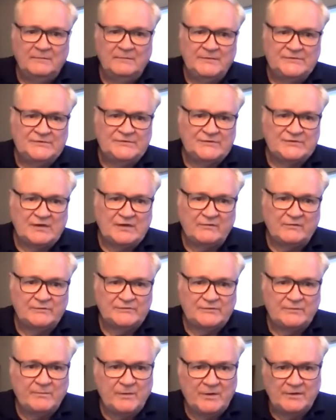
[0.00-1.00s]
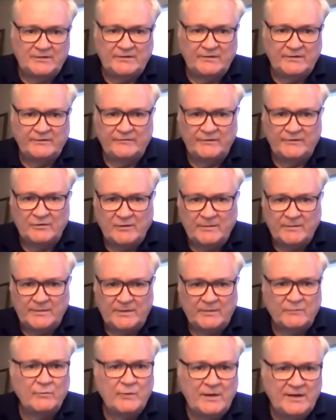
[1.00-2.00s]
business cycle is a monetary
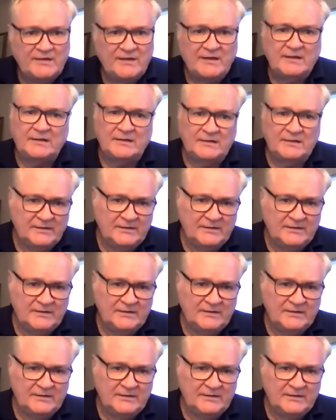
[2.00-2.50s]
phenomenon. We think it